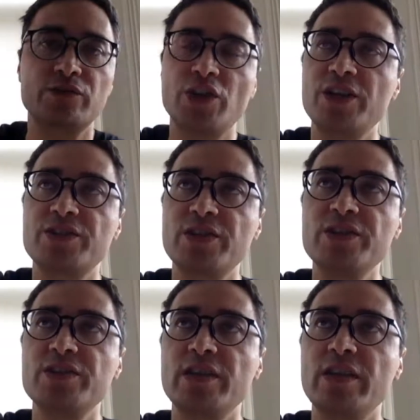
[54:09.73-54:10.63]

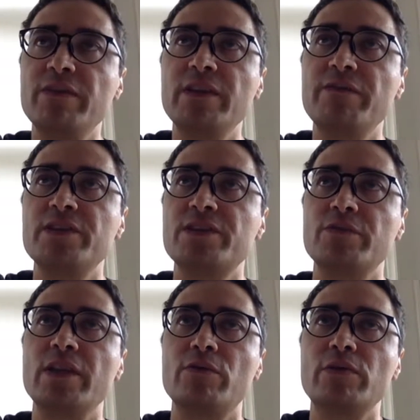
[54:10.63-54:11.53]
chances, even if it's a
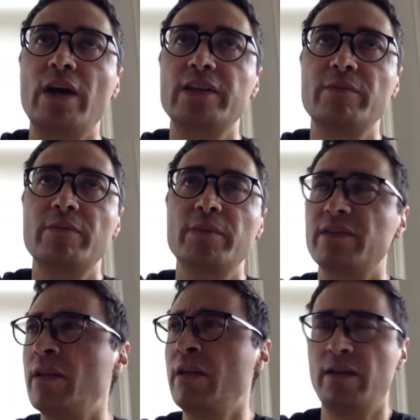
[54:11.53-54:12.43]
really good
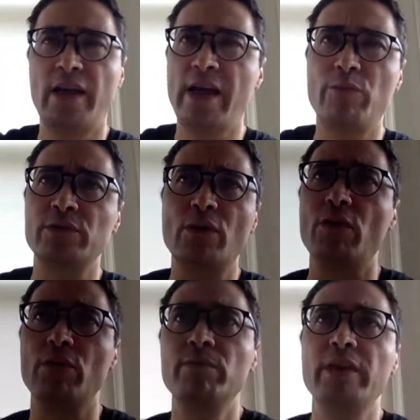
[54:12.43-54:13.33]
item, I won't
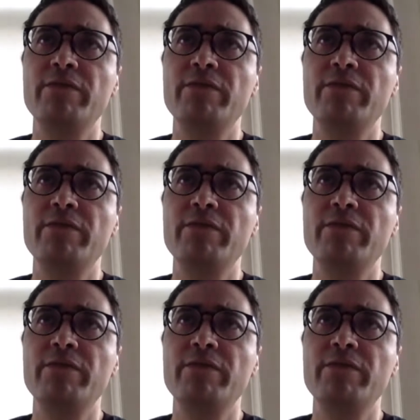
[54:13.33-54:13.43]
go.